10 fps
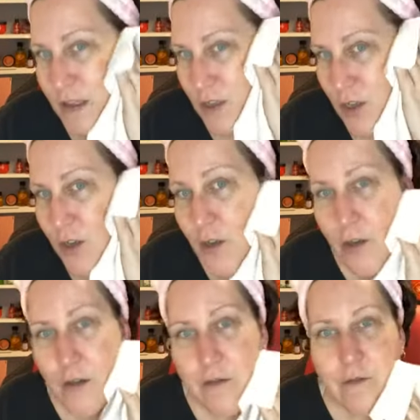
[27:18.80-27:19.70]

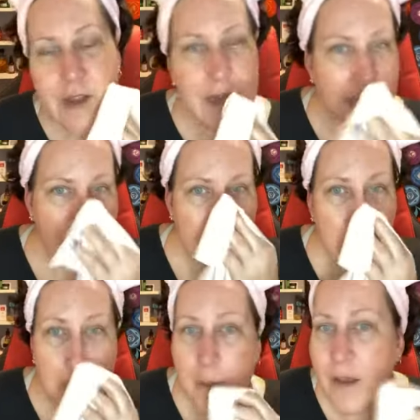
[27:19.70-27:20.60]
Too funny.
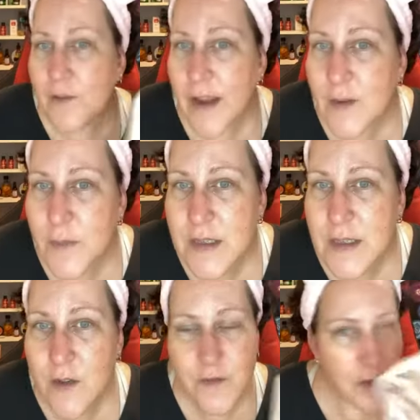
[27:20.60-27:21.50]
I crack myself